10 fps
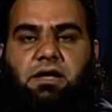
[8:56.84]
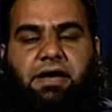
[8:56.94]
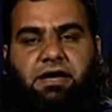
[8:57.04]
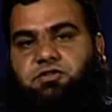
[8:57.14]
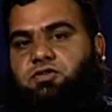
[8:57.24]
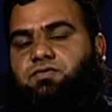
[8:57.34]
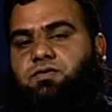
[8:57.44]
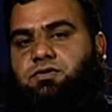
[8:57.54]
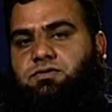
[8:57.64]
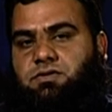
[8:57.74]
I just
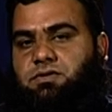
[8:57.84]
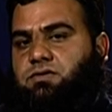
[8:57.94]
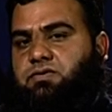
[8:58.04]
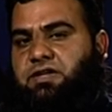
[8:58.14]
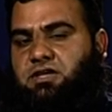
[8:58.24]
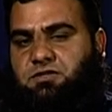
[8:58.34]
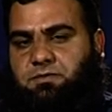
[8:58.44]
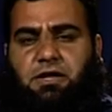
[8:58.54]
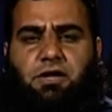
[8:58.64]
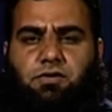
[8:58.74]
want to
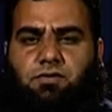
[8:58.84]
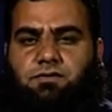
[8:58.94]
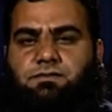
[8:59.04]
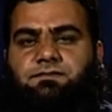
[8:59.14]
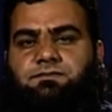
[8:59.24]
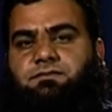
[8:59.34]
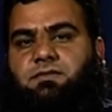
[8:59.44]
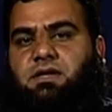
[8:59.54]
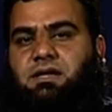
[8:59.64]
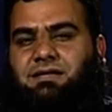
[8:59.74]
explain you
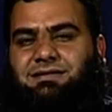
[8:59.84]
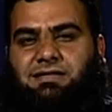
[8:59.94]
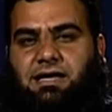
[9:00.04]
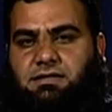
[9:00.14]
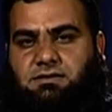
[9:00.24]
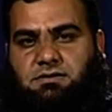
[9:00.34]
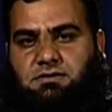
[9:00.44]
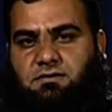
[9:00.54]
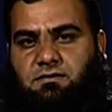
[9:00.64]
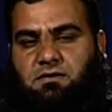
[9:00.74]
that
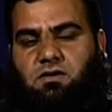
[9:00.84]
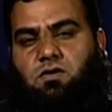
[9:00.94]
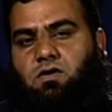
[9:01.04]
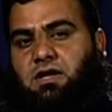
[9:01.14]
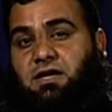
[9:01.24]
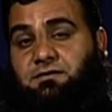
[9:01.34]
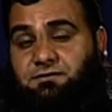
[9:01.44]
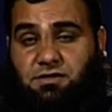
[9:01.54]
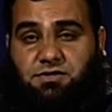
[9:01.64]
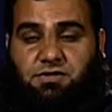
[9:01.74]
we are calling a
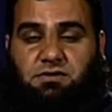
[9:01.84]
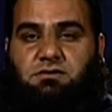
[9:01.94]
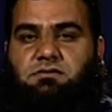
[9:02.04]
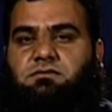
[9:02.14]
function